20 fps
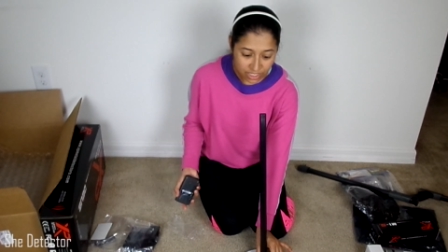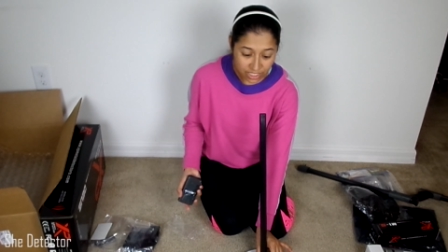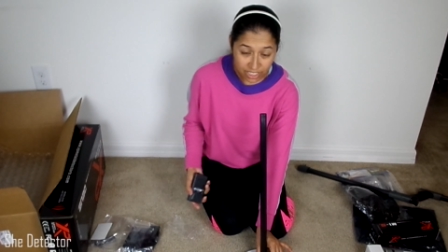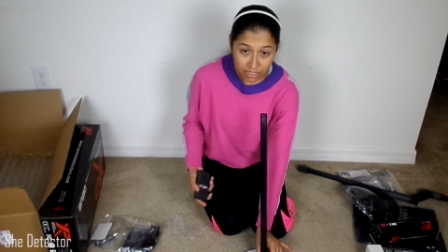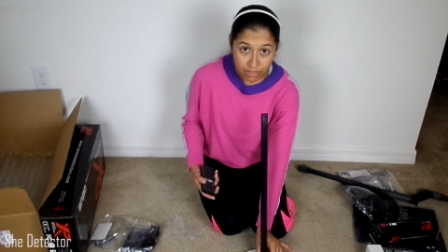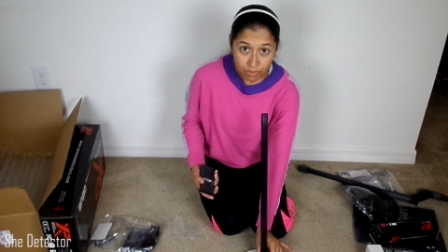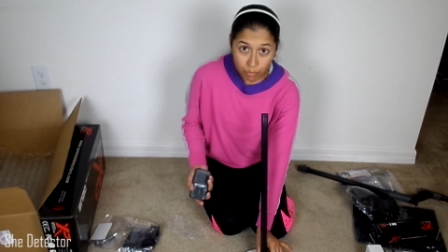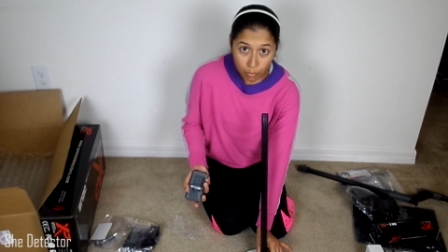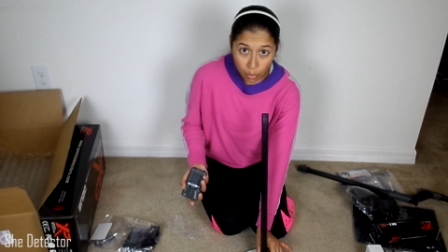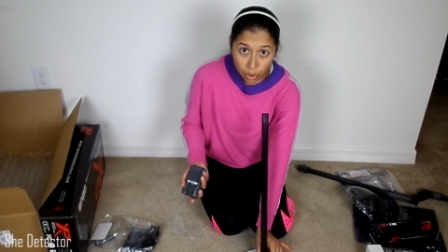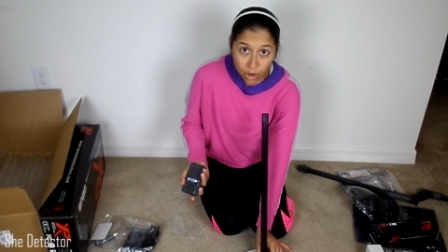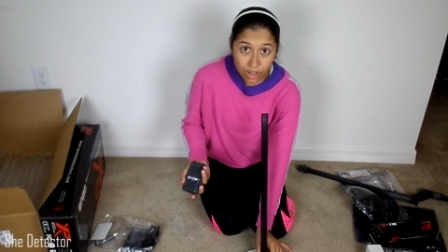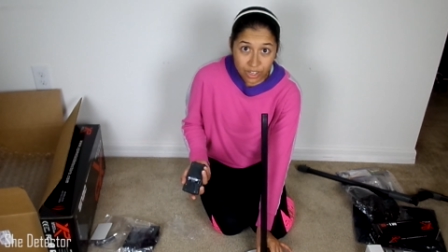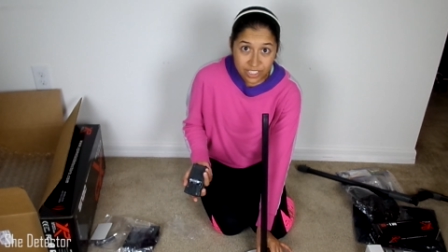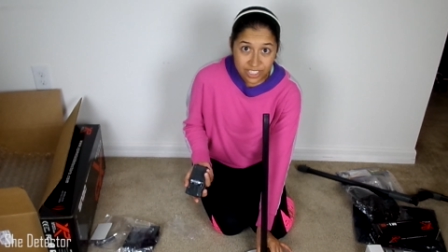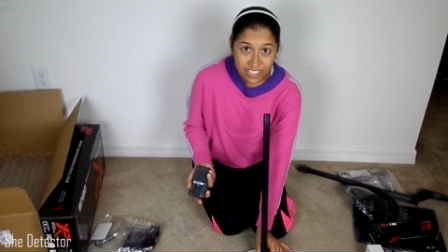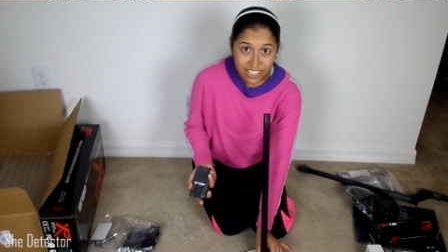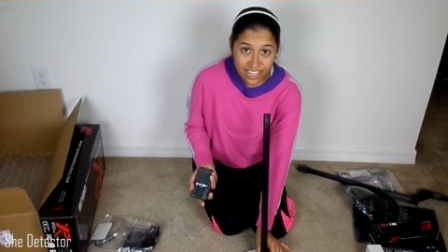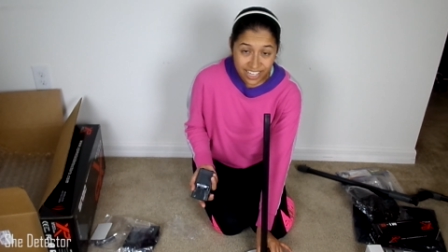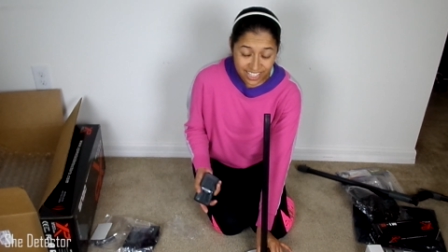It
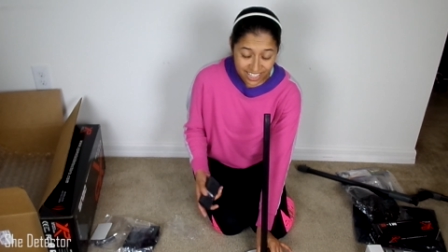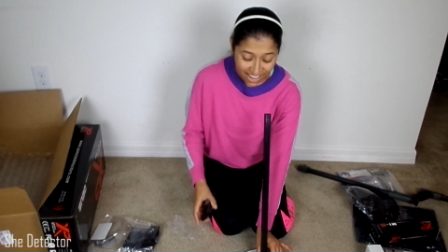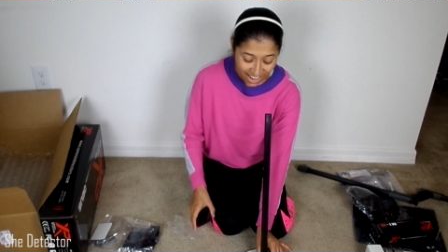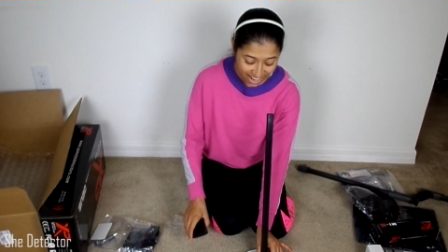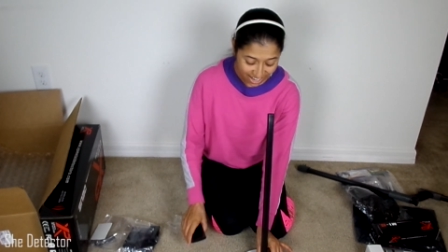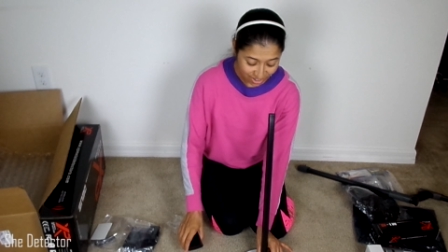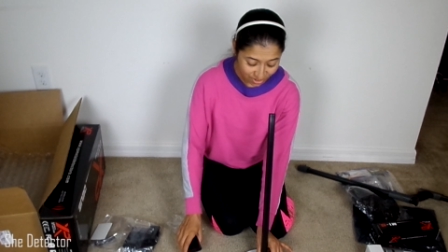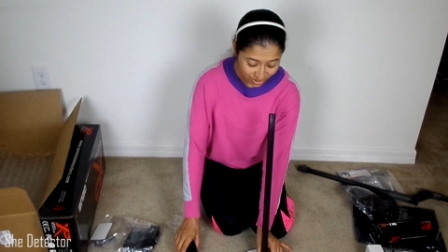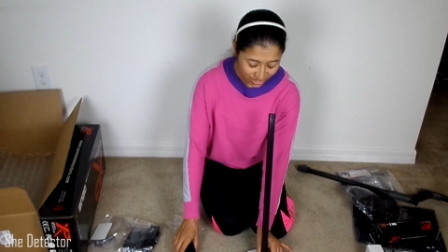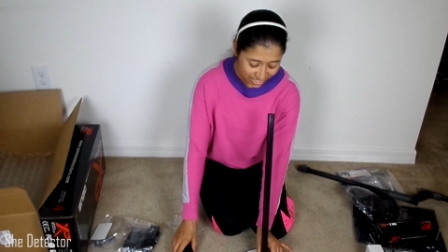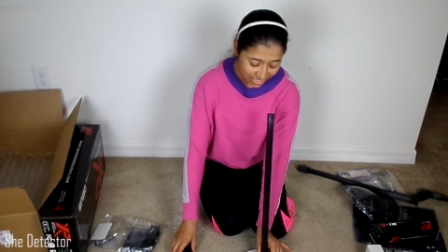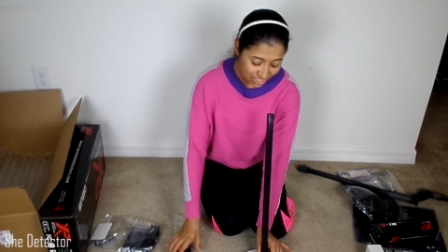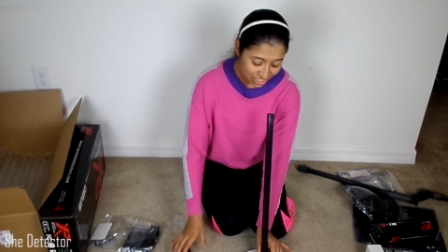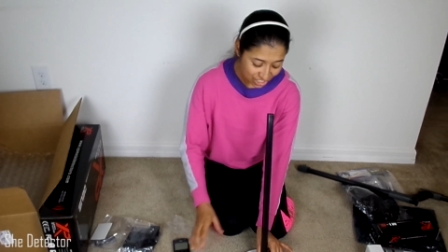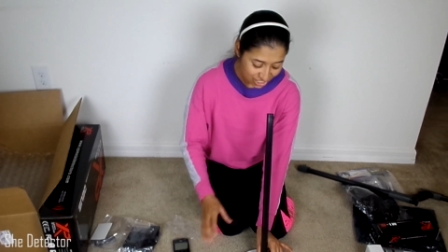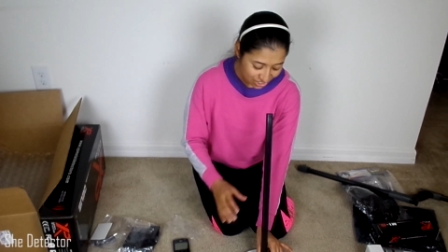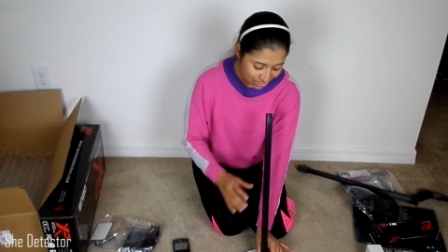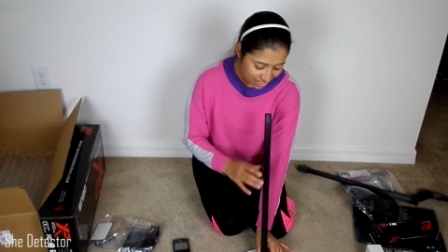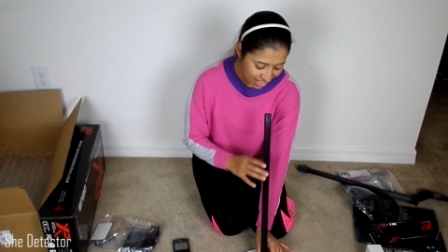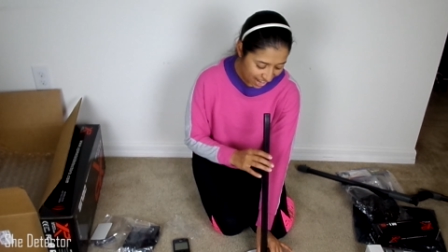works like that. You can
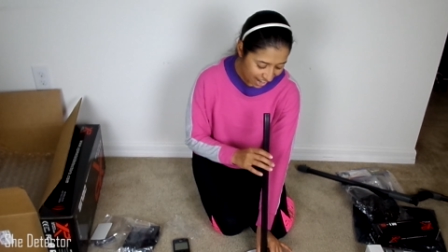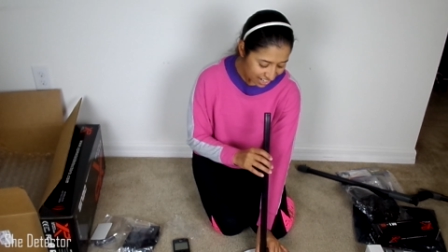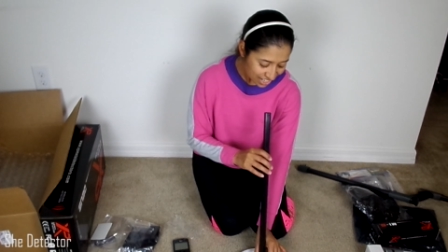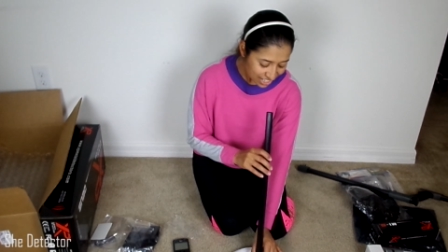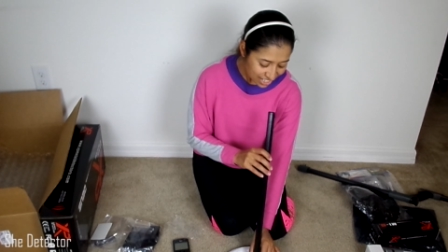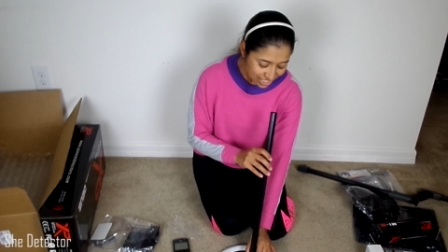do that.